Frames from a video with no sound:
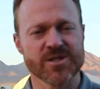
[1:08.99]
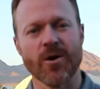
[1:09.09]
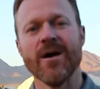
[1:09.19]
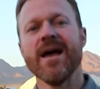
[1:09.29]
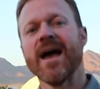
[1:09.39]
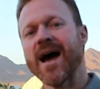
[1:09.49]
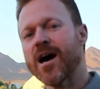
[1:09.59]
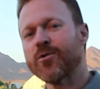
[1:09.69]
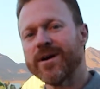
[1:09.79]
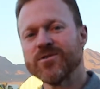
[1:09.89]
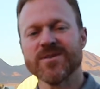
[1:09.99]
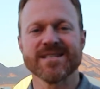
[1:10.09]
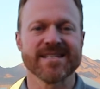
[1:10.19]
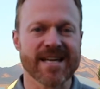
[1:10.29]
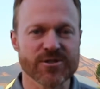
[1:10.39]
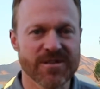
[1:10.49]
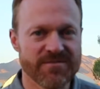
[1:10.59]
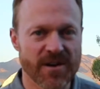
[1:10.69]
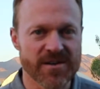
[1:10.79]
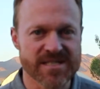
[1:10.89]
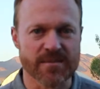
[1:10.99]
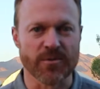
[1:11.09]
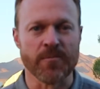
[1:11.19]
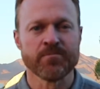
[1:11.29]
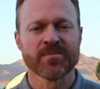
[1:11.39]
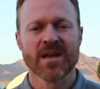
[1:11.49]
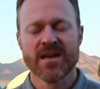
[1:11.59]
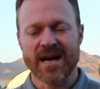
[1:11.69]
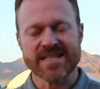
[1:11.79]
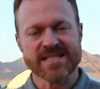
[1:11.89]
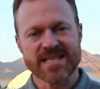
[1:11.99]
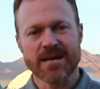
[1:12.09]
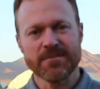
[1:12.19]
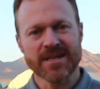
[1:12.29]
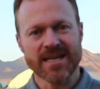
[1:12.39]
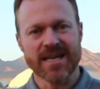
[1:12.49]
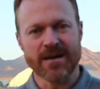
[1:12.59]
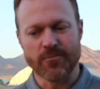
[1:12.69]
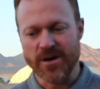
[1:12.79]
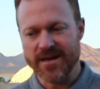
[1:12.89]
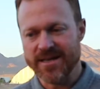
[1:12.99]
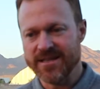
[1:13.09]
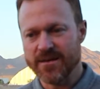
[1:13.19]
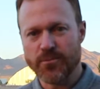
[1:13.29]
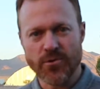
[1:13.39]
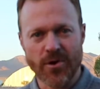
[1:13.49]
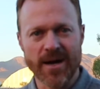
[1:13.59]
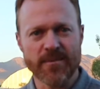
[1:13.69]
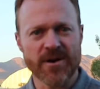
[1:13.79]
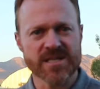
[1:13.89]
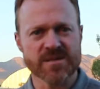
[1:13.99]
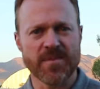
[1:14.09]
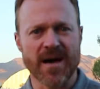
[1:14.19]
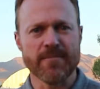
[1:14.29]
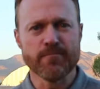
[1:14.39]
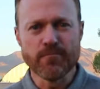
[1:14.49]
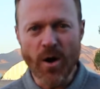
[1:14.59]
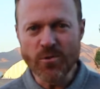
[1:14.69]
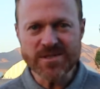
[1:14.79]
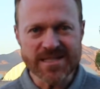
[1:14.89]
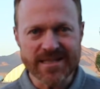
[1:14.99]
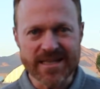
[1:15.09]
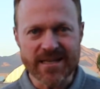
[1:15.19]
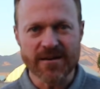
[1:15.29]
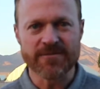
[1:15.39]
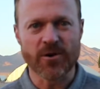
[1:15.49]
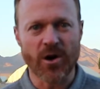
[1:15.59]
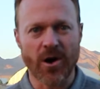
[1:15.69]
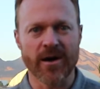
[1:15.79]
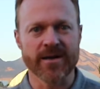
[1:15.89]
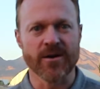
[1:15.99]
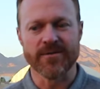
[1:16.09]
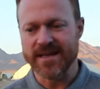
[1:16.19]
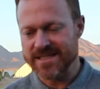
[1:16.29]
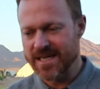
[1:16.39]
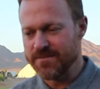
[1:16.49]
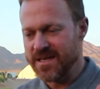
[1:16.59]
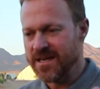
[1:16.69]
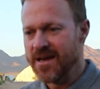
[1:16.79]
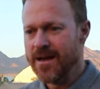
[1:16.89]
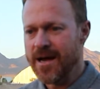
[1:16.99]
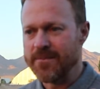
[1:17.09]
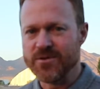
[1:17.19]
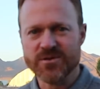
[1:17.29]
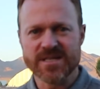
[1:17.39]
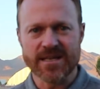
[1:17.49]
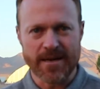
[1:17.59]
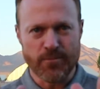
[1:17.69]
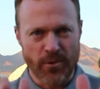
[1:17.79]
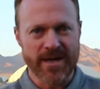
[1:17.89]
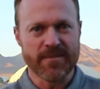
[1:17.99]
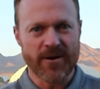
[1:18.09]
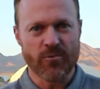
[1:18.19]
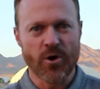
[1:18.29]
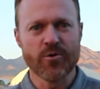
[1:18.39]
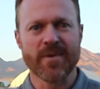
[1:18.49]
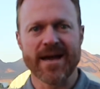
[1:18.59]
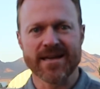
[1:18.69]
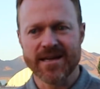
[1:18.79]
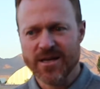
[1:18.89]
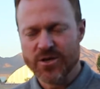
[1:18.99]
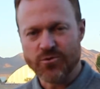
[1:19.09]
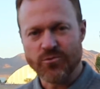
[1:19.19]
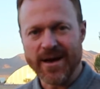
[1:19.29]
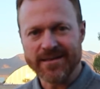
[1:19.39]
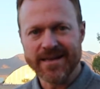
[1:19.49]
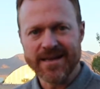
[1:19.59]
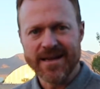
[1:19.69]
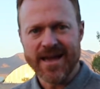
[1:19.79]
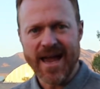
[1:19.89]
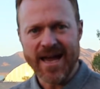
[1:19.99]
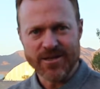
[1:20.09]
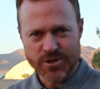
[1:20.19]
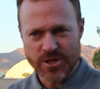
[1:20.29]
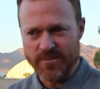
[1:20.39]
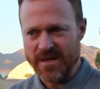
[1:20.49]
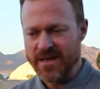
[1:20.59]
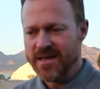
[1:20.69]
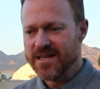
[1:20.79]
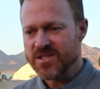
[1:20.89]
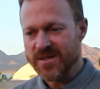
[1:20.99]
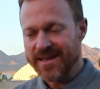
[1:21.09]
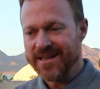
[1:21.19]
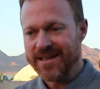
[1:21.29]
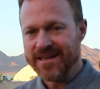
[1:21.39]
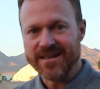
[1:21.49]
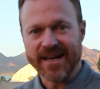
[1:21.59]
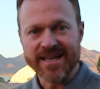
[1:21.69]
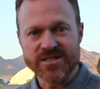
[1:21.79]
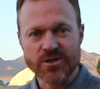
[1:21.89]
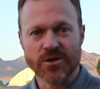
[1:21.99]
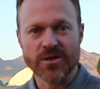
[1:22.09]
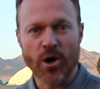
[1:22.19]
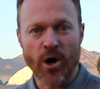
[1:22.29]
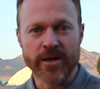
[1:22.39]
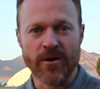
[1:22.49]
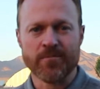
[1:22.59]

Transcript: So how do I do this? Is actually very simple. I set up the camera in the primary spot mostly for audio, and that's going to be, I'm pointing my Rode mic directly at Jimmy so that I can get nice, good audio.